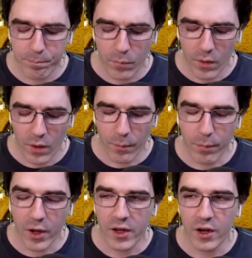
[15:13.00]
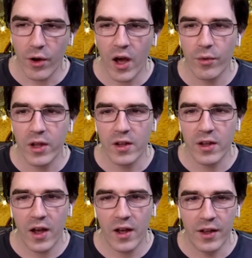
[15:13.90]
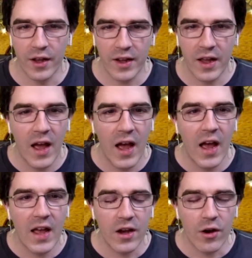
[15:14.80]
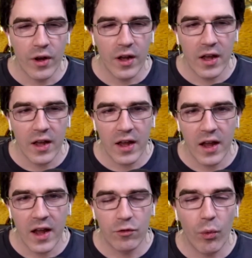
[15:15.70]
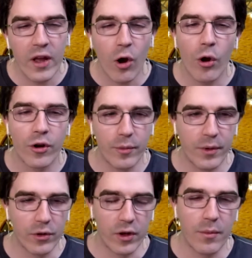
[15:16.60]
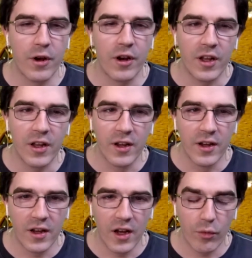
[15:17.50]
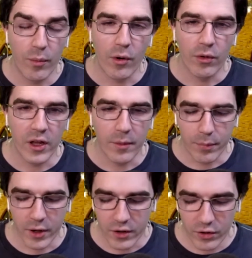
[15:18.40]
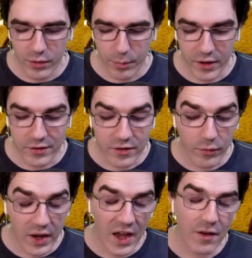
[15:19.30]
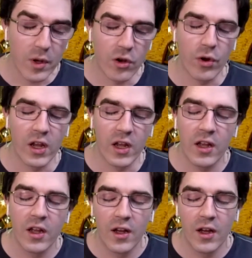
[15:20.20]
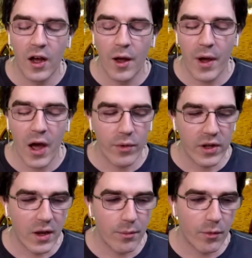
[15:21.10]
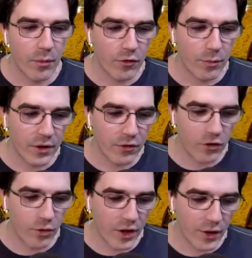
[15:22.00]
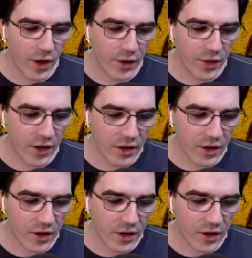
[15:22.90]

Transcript: but, you know, how do we like, you know, it's way harder to build community uh, remotely. But the places that we have been doing it, um, how do we keep some of those bits too? And I, I think,